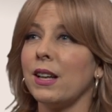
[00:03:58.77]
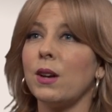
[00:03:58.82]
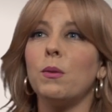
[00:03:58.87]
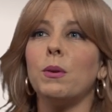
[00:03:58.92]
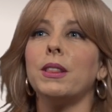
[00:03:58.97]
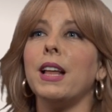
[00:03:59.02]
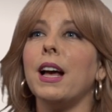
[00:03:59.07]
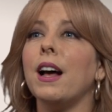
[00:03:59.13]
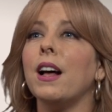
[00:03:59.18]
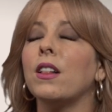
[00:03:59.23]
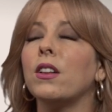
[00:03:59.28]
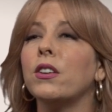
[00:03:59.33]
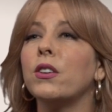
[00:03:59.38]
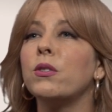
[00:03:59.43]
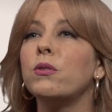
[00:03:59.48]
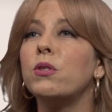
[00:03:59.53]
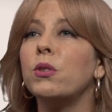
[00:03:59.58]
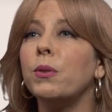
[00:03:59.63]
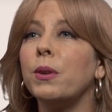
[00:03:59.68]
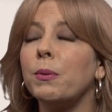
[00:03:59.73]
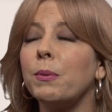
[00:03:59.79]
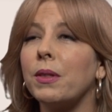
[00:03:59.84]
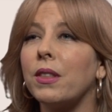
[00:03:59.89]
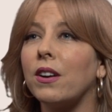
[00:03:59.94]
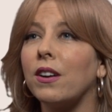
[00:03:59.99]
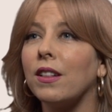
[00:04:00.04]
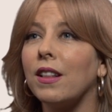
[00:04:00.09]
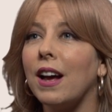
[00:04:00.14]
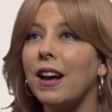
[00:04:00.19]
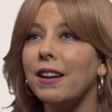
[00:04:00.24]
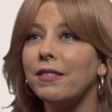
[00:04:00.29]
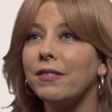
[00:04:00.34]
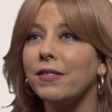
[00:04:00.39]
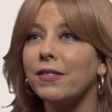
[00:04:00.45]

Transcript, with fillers: Like, what the hell are you doing with our life?